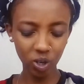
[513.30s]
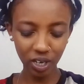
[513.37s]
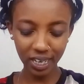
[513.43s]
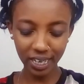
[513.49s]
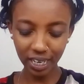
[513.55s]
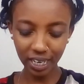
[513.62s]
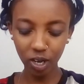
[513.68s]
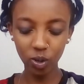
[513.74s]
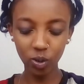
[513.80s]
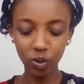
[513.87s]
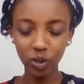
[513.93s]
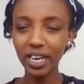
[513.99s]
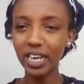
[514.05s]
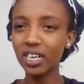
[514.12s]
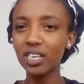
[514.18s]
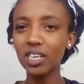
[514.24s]
all
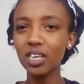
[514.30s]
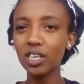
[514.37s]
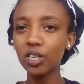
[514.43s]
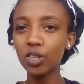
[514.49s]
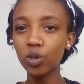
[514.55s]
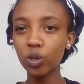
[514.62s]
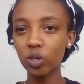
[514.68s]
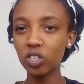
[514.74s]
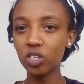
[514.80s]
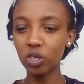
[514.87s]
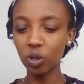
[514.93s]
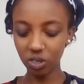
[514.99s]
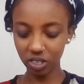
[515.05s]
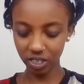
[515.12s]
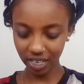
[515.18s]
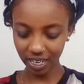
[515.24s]
yellow, and
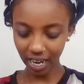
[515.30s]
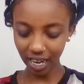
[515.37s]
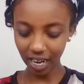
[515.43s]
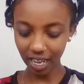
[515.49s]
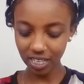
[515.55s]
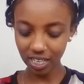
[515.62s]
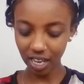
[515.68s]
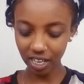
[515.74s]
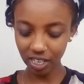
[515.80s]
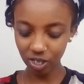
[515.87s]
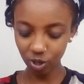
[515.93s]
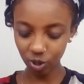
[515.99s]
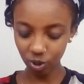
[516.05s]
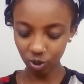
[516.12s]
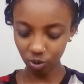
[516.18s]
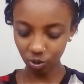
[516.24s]
those shouting colors. I
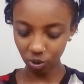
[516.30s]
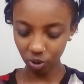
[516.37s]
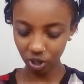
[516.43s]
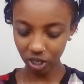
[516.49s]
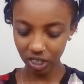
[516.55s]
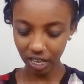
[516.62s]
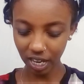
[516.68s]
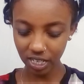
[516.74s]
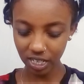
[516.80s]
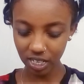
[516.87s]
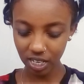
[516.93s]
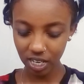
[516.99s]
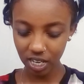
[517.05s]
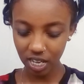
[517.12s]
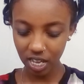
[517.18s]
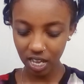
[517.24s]
don't do all that.
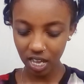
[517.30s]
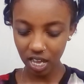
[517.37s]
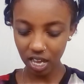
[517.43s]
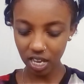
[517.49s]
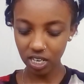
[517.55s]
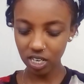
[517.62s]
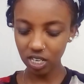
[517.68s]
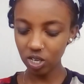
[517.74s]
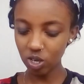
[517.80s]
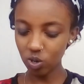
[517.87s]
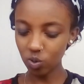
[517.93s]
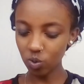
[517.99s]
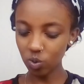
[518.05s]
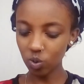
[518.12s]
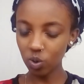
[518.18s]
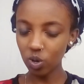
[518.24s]
I
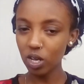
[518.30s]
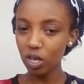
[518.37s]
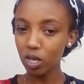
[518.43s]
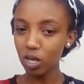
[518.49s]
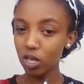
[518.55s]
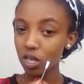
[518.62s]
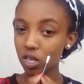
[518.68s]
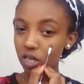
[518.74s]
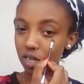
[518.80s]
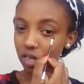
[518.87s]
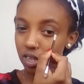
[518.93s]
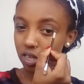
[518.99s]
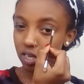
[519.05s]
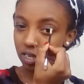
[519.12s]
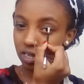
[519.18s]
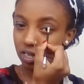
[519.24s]
just do
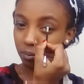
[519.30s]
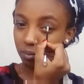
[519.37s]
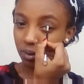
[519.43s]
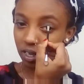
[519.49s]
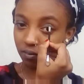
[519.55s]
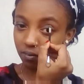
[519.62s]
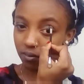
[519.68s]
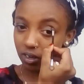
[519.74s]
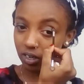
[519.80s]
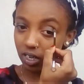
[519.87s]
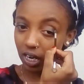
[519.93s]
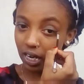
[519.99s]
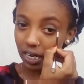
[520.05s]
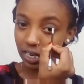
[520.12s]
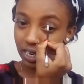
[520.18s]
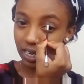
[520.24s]
something
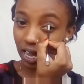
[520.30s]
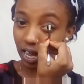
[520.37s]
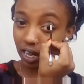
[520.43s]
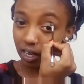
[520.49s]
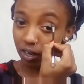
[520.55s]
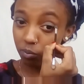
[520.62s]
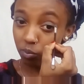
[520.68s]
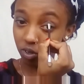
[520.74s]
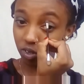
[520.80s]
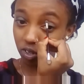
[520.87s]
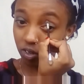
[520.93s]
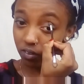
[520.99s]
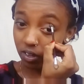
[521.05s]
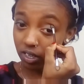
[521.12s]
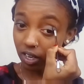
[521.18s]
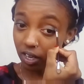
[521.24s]
really dark
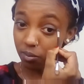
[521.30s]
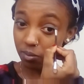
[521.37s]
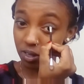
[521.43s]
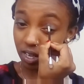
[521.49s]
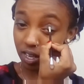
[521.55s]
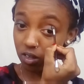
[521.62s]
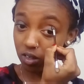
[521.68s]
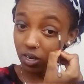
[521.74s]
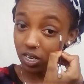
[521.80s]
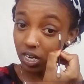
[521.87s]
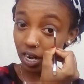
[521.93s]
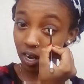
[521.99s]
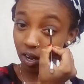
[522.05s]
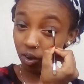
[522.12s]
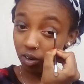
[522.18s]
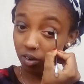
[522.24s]
most of the times,
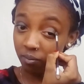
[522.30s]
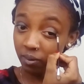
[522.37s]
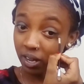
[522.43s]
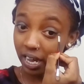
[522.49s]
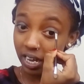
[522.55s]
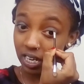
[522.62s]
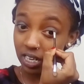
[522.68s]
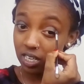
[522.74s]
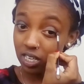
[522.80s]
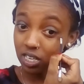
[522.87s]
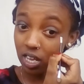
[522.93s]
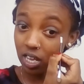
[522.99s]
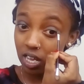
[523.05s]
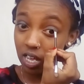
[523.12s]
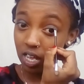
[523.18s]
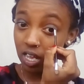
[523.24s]
especially on my eyes.
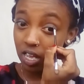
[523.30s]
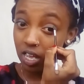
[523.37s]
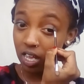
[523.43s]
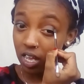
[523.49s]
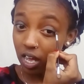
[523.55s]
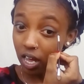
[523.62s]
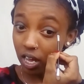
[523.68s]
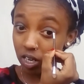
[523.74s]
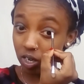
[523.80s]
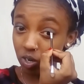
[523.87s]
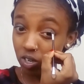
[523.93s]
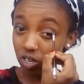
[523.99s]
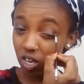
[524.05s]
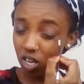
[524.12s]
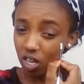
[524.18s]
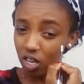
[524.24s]

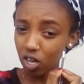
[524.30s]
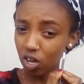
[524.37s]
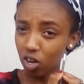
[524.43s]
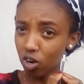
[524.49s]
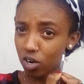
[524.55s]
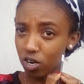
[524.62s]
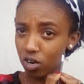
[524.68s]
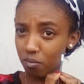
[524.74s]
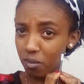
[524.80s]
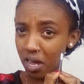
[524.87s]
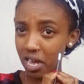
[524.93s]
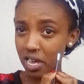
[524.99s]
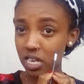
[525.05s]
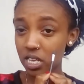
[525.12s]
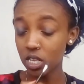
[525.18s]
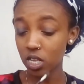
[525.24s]
I on
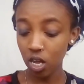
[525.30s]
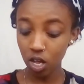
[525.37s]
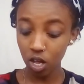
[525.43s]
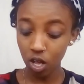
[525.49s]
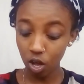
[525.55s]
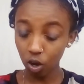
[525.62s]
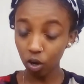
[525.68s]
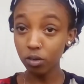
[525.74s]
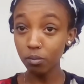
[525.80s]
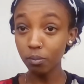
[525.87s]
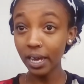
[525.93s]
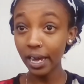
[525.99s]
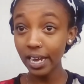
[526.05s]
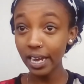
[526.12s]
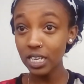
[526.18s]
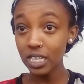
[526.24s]

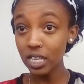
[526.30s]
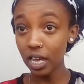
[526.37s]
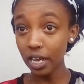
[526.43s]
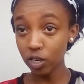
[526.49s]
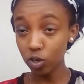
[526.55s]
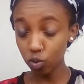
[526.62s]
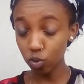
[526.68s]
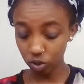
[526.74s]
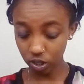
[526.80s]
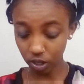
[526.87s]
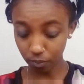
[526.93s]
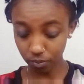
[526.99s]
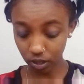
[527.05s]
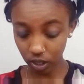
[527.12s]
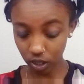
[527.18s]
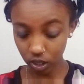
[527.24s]
my eyes I do
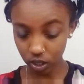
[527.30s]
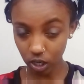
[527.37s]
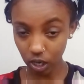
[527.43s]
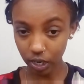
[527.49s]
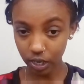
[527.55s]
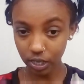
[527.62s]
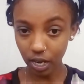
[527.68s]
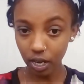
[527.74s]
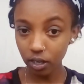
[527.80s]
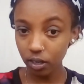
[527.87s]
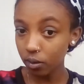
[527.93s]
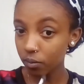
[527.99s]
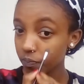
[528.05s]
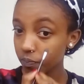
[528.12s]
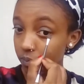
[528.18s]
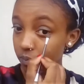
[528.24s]
something really
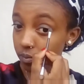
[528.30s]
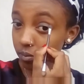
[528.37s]
dark,